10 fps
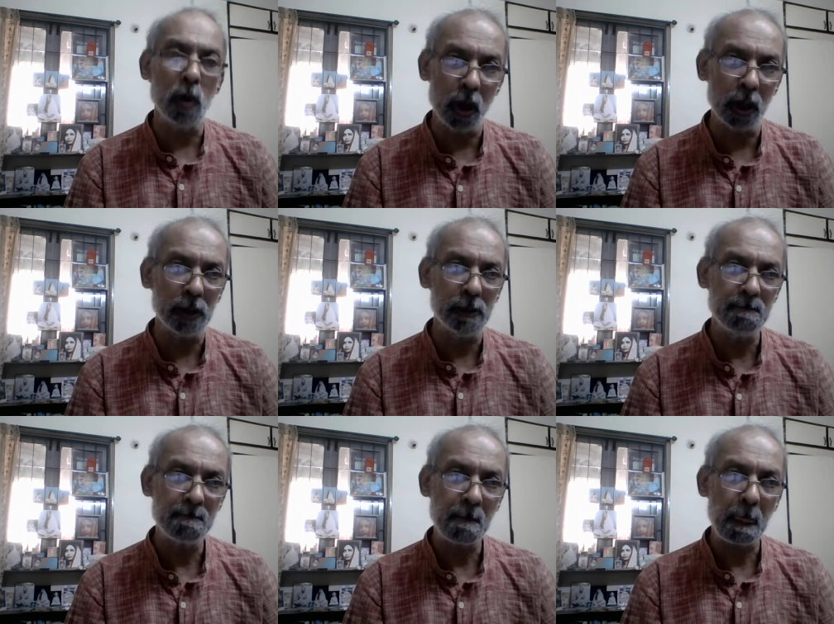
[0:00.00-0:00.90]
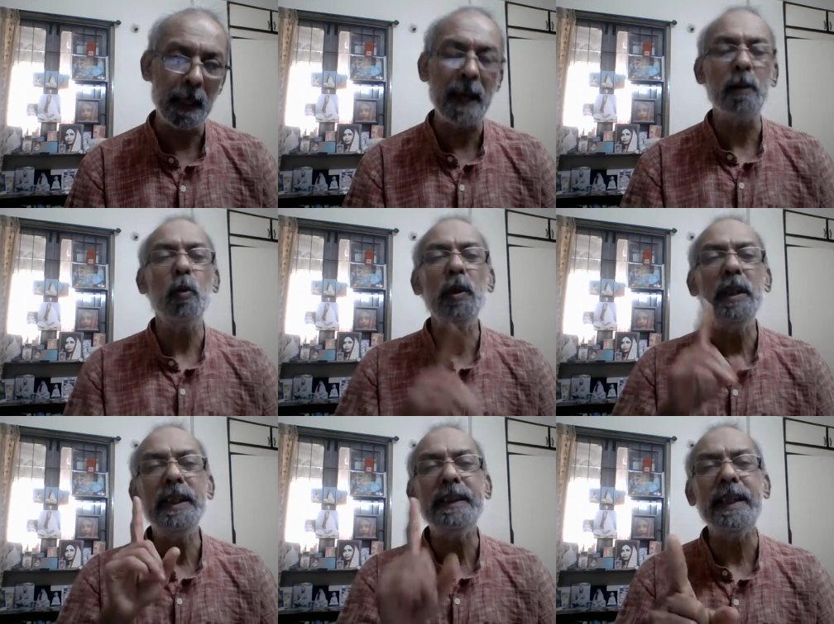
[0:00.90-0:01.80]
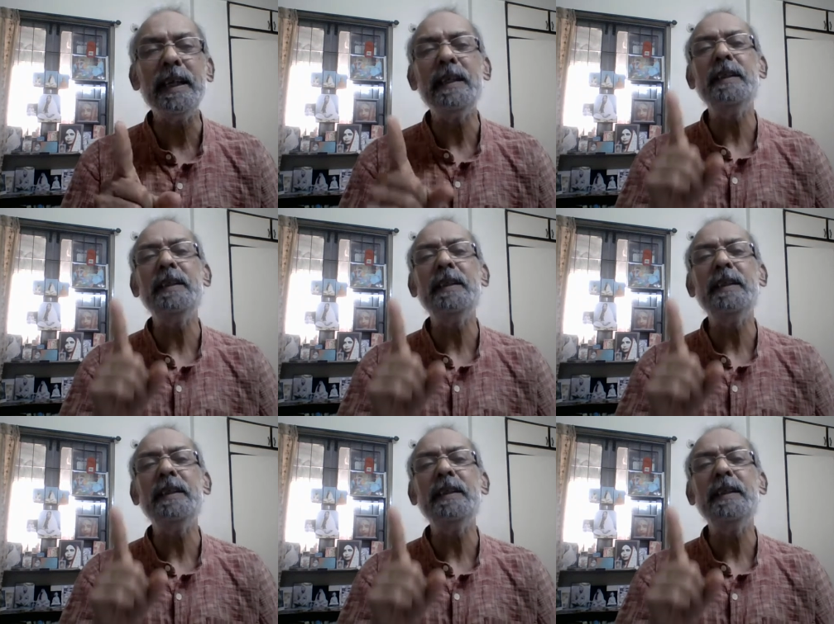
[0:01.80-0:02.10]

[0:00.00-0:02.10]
God. And only then